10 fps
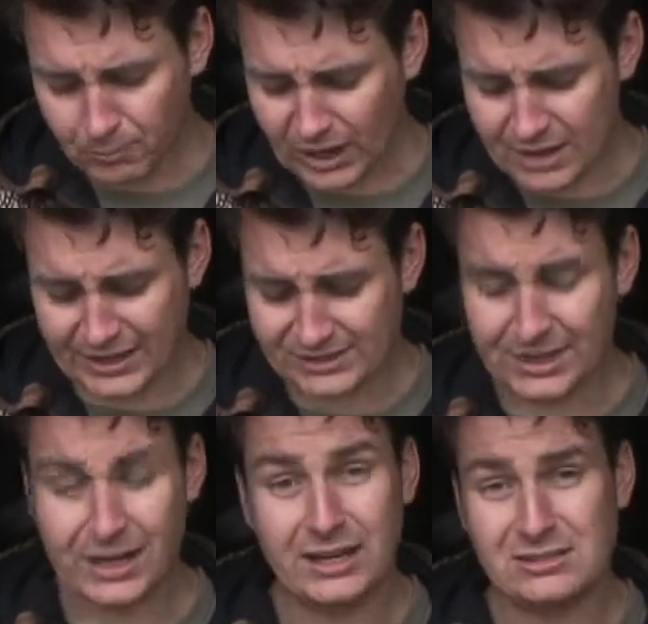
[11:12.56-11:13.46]
and that's
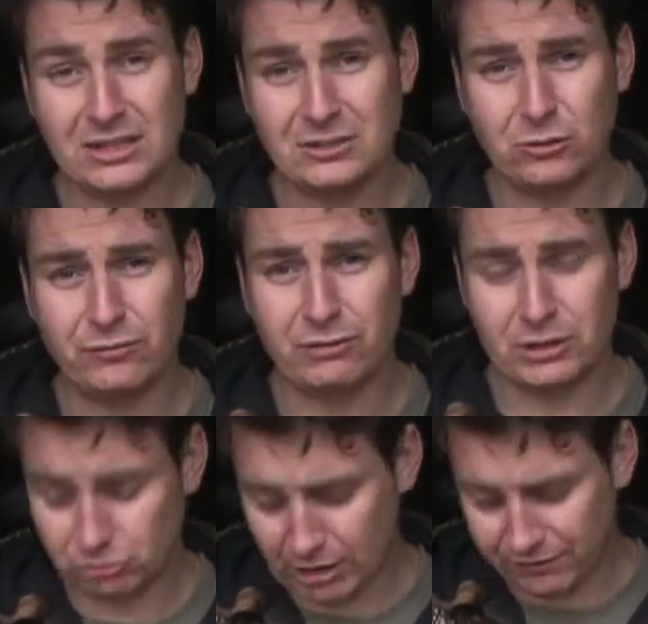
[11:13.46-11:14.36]
it. It's, it's all
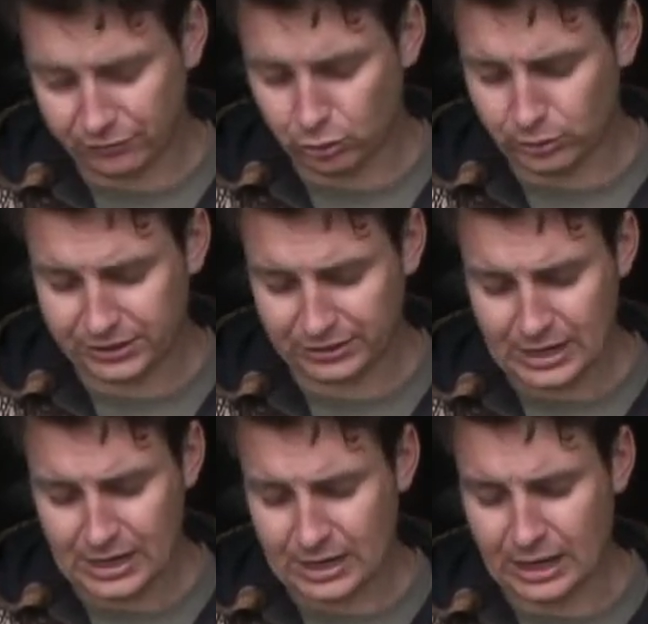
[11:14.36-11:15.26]
straightforward.
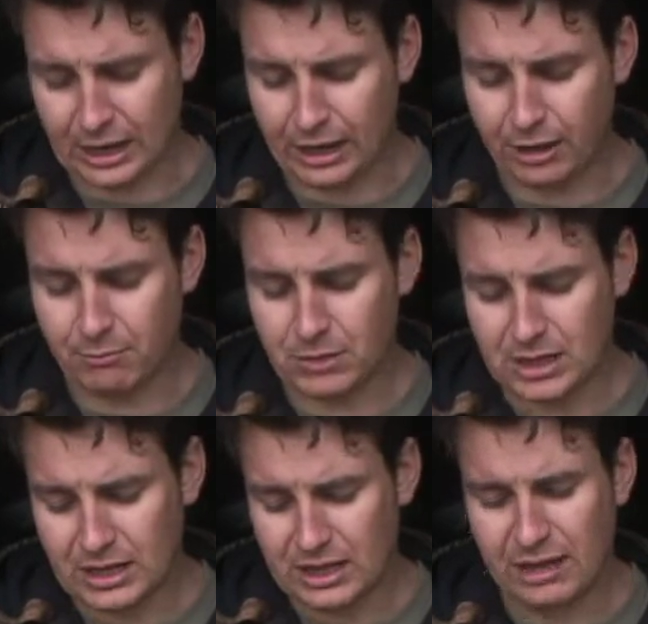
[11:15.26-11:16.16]
Um,
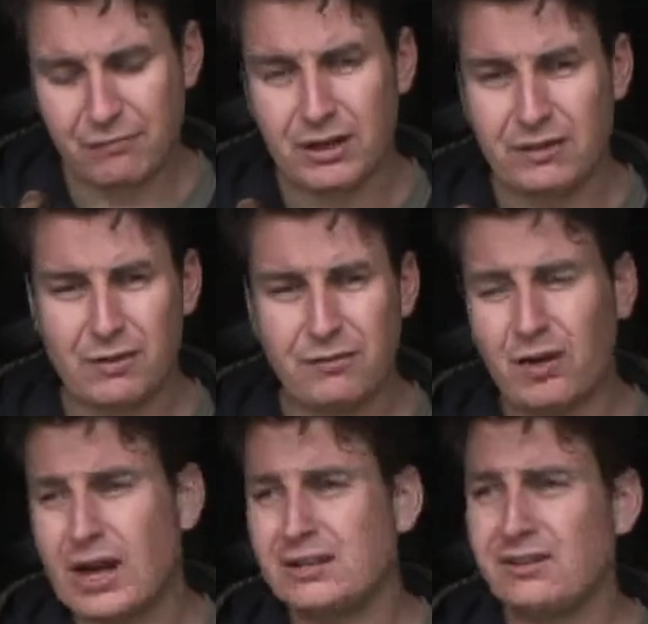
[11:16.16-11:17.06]
if, I, if I
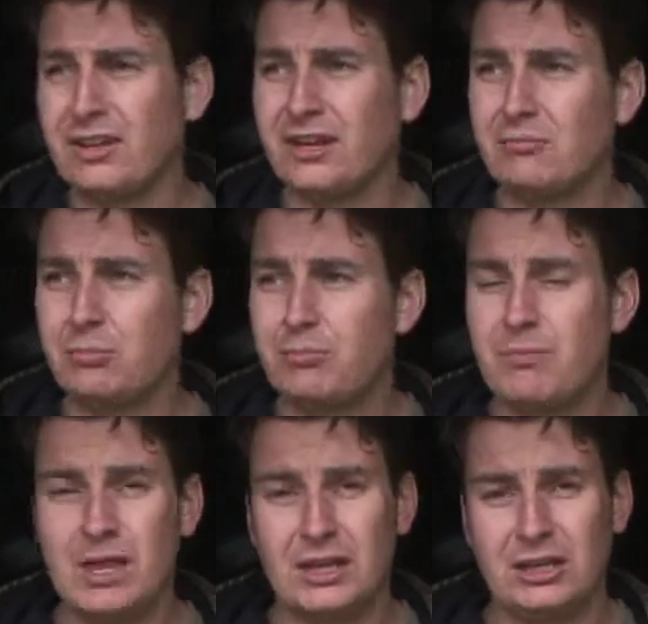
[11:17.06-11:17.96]
find that
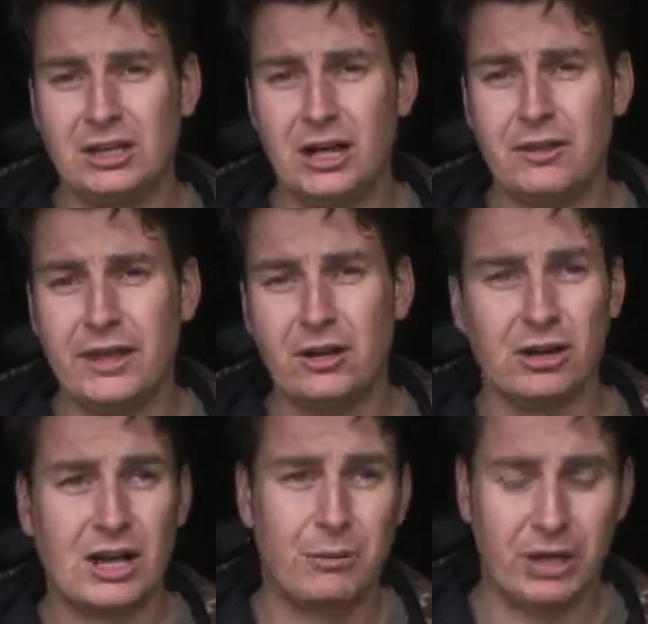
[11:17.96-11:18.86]
you know they're not
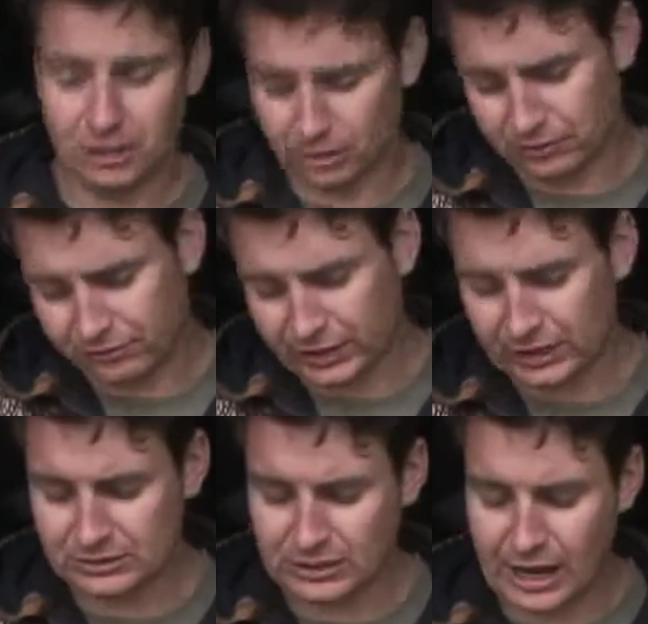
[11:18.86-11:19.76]
coming in on the
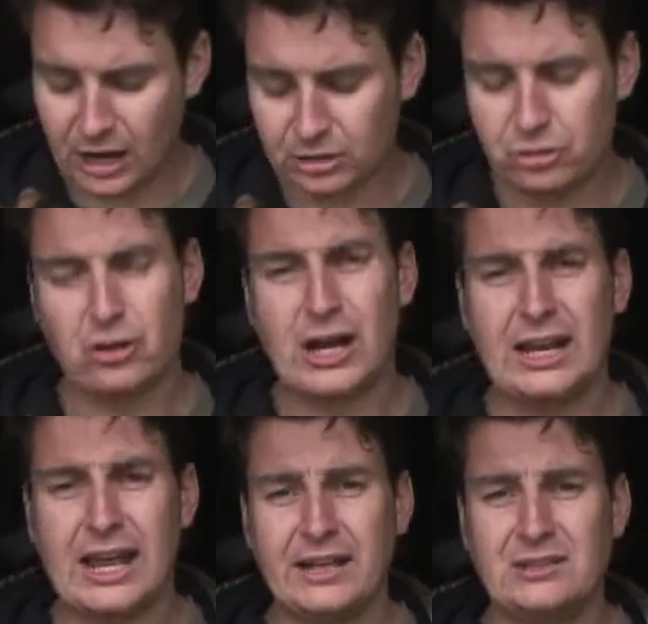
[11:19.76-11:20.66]
feeders and that I can try
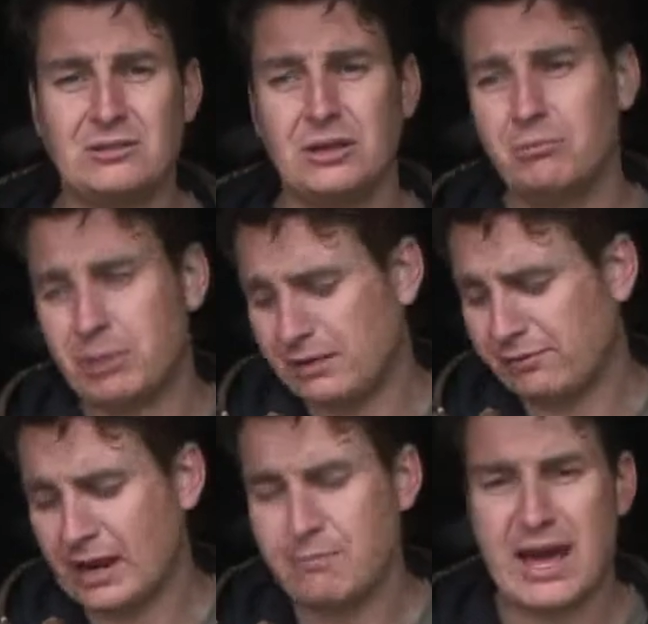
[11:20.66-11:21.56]
leads and
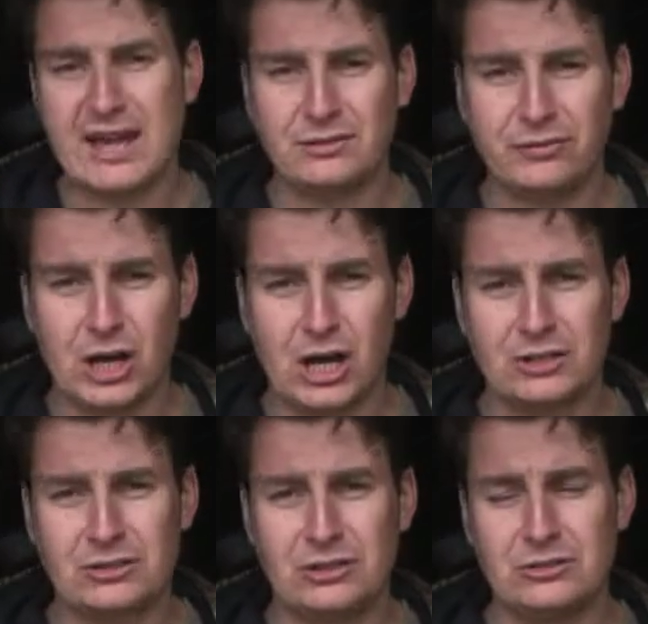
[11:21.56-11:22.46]
PVA bags of
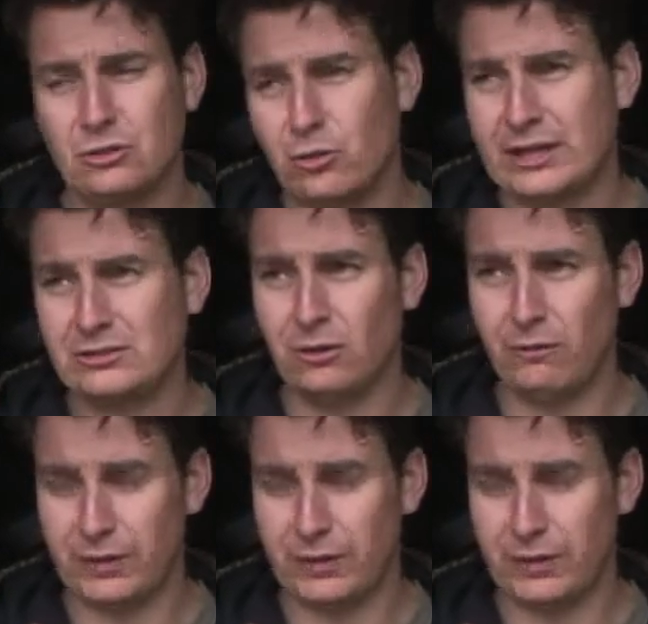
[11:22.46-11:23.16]
casters and all that sort of